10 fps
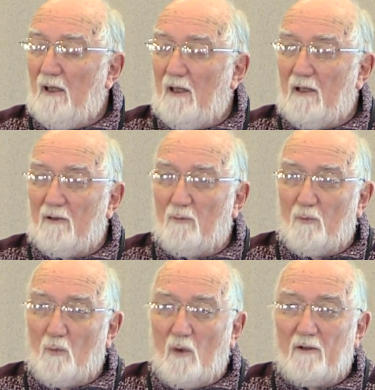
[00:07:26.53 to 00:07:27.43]
And
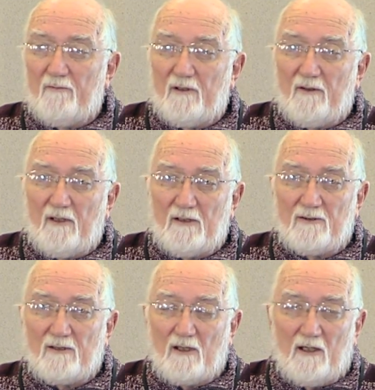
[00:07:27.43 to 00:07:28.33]
one of the
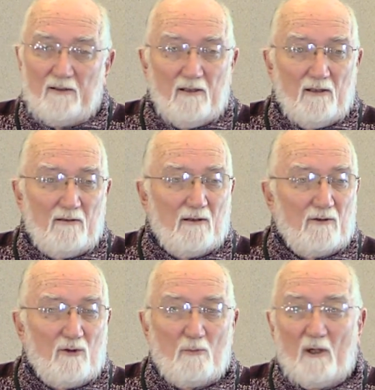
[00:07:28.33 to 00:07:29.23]
things that I did,
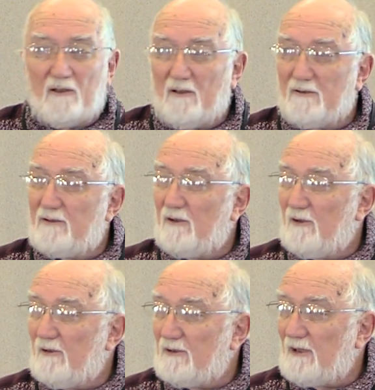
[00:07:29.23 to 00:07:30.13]
and you might
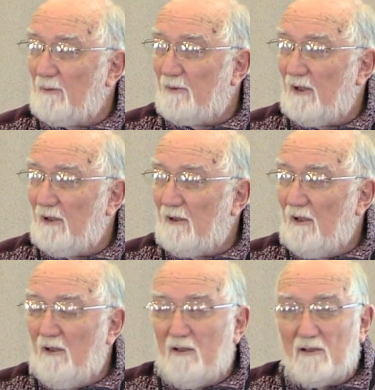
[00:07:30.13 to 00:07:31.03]
consider the same thing,
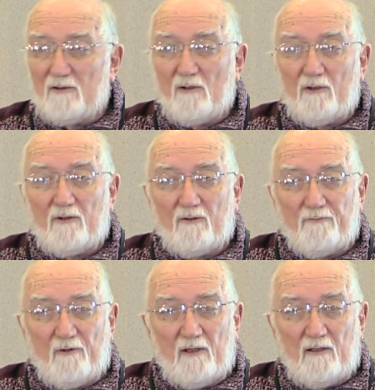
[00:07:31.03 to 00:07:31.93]
is look to
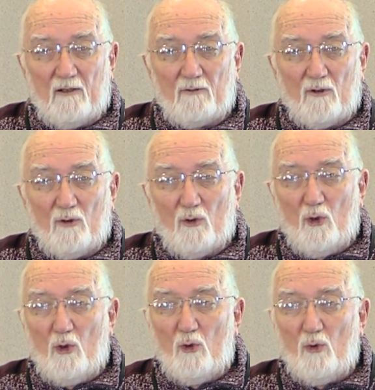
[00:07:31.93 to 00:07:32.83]
find out
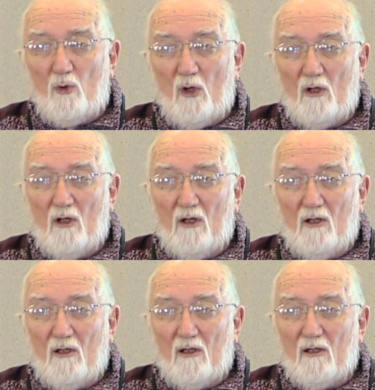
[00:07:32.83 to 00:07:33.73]
who
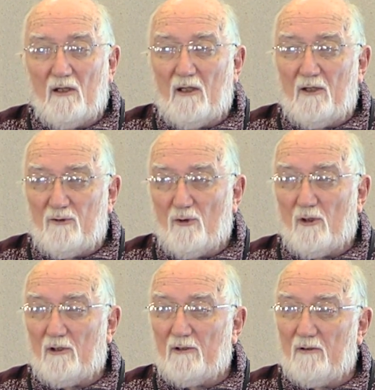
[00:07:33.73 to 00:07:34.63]
in
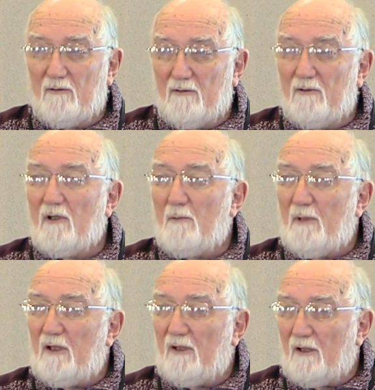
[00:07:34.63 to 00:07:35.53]
your
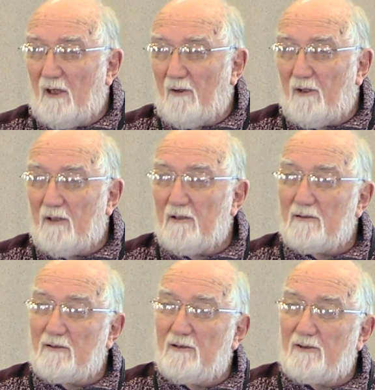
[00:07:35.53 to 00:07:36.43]
immediate area
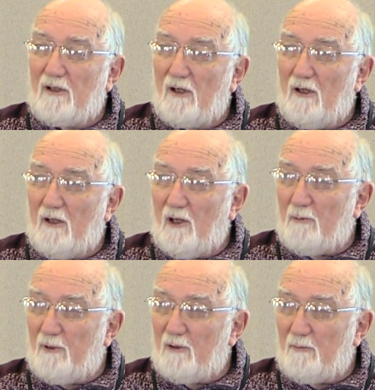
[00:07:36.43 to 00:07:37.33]
is listed on
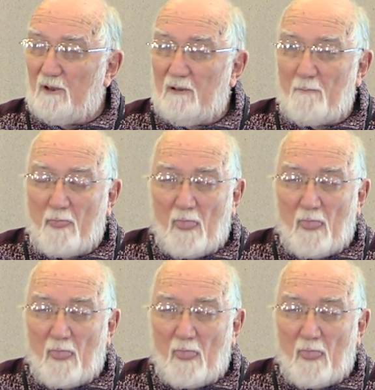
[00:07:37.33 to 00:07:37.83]
Airbnb